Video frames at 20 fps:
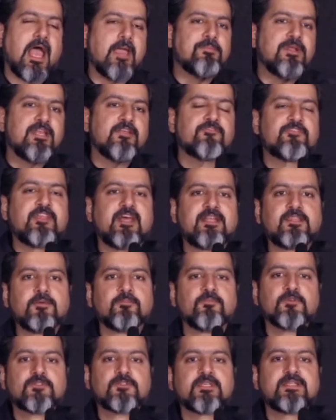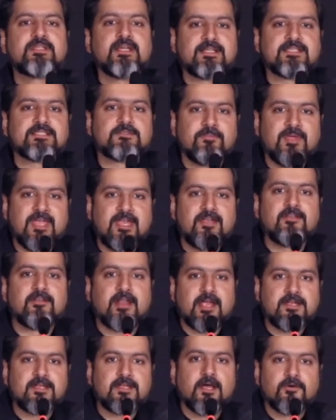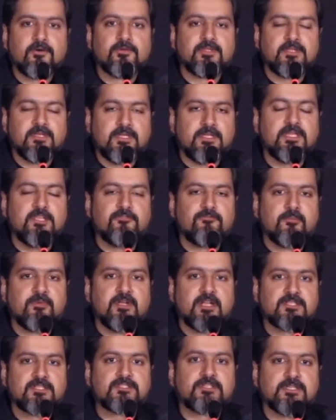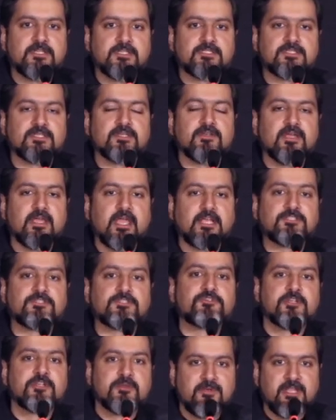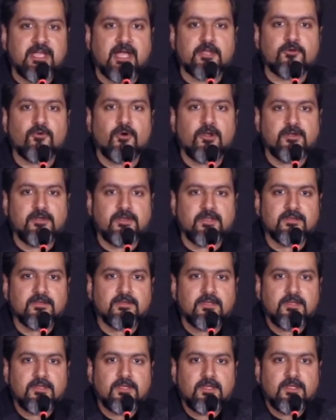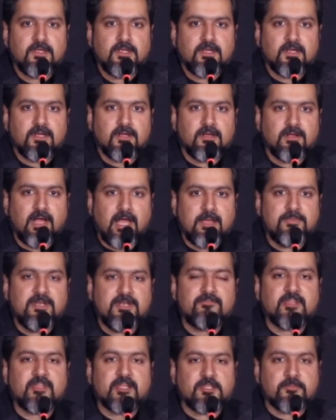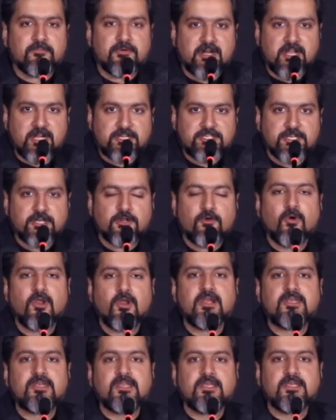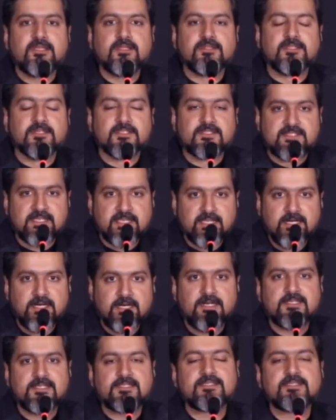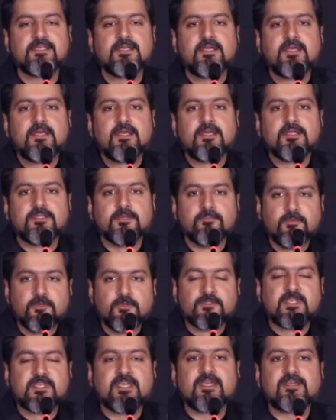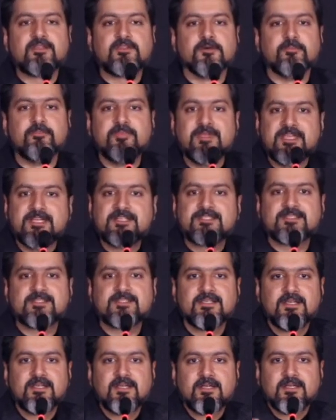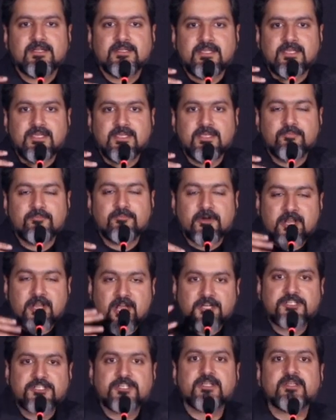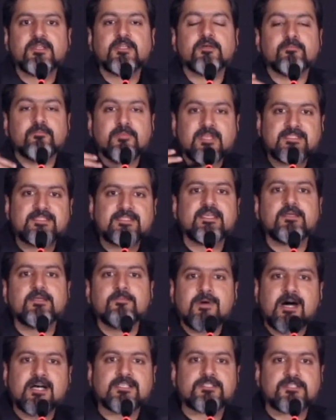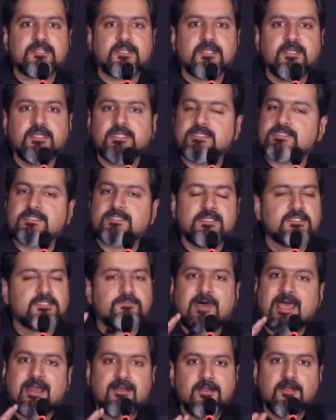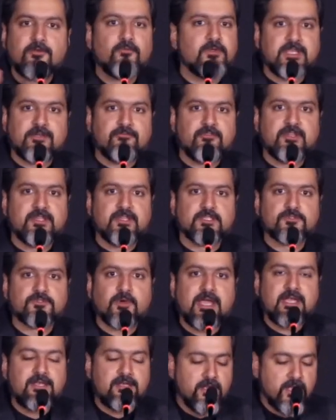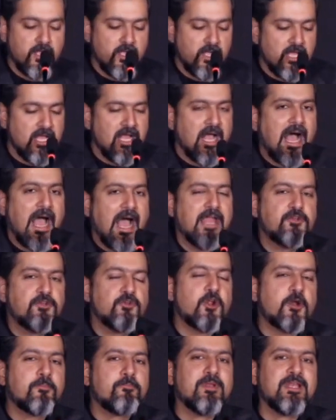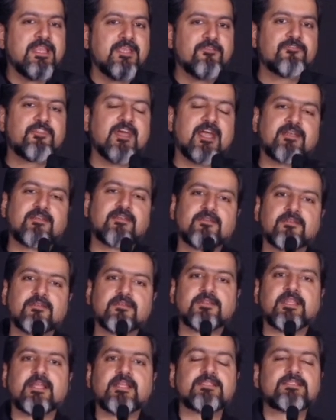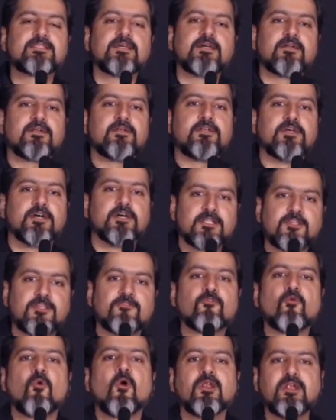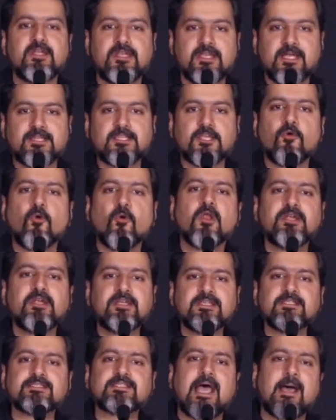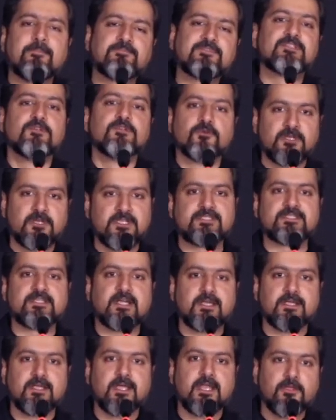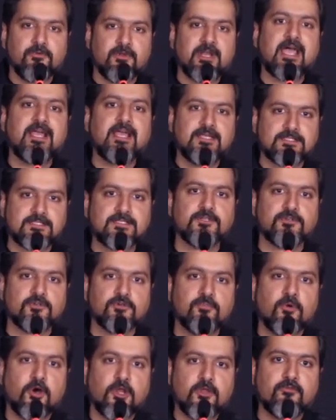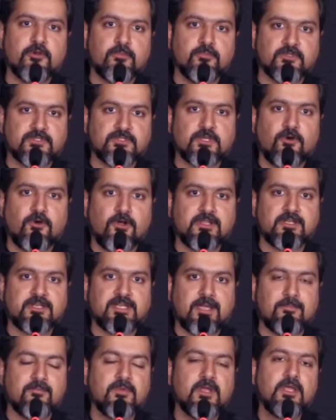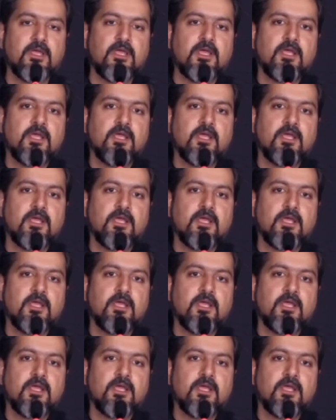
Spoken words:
I believe that the music that is made right now in the Hindi film industry is extremely high quality. I believe that the production quality, the singers, the music, the beats, the production, the mixing, mastering, it's parallel with everything. So I do not believe that there is a dearth of quality. I think quality is absolutely stunning. And even I listen to Bollywood music all the time.